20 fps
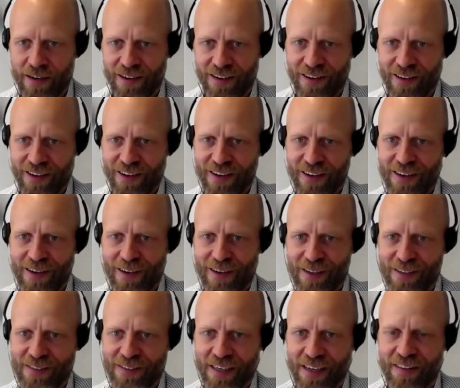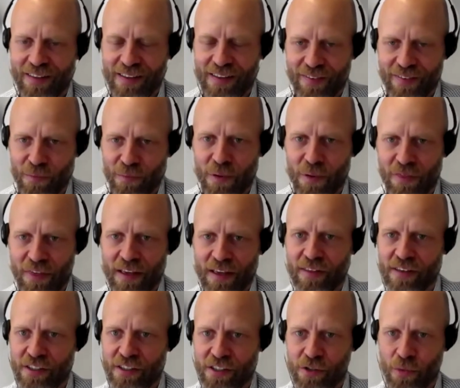say that we think
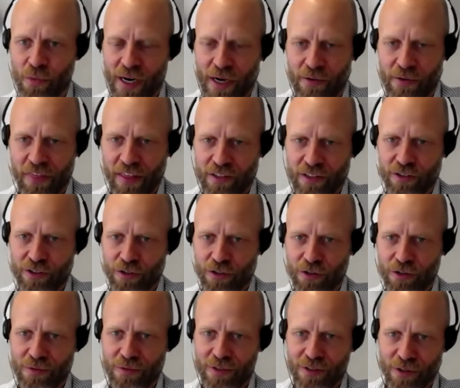this is the right thing to do.